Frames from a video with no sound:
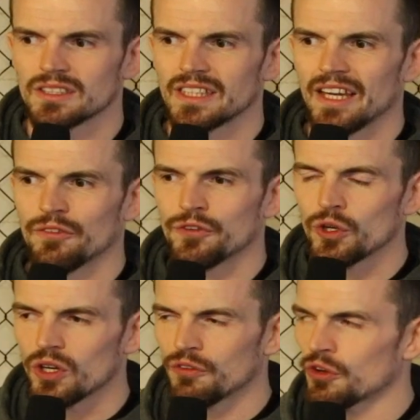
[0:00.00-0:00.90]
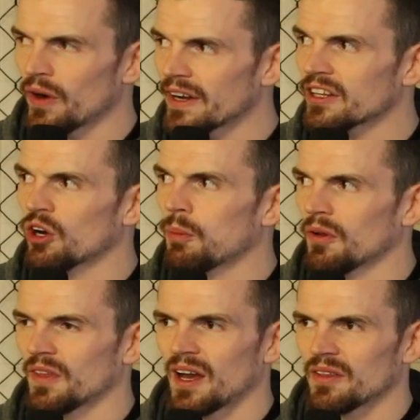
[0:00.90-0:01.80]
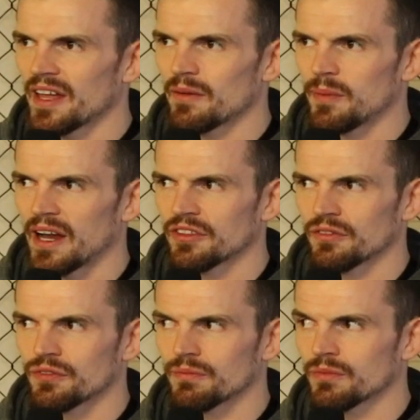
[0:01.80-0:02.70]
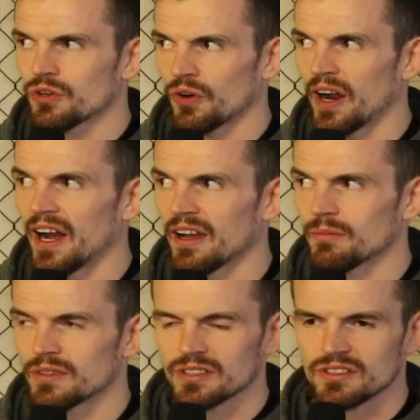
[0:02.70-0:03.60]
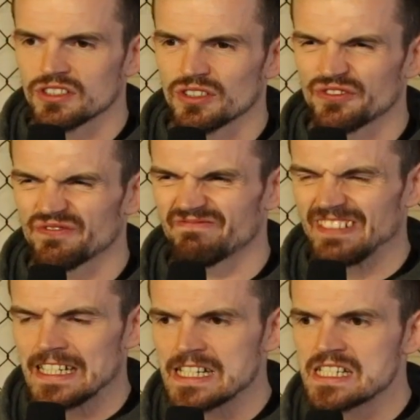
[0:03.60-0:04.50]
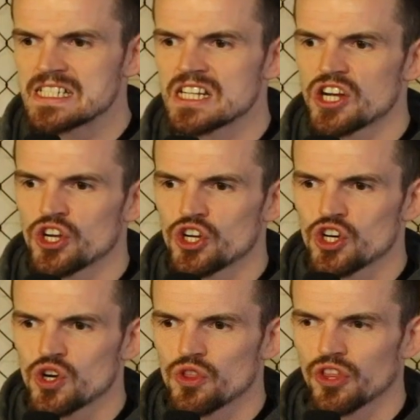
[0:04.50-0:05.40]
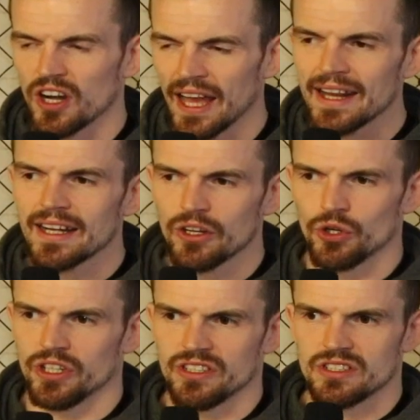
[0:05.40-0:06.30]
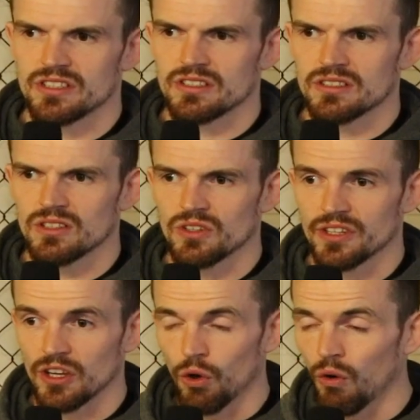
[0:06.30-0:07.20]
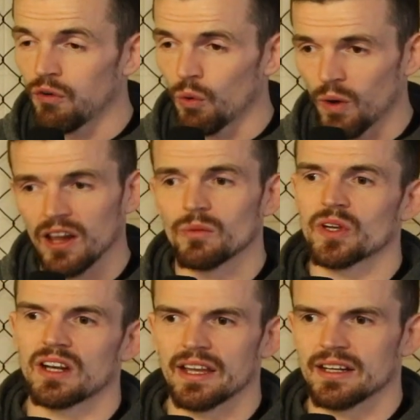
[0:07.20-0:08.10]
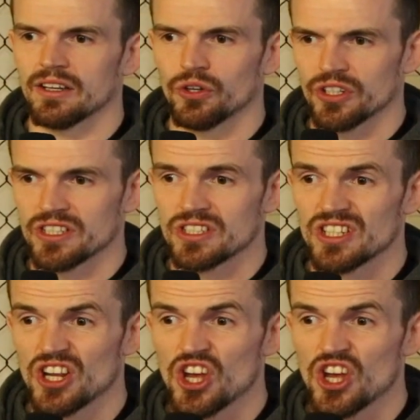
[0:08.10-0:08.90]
if you're ending up on that path of crime and stuff, the overwhelming likelihood is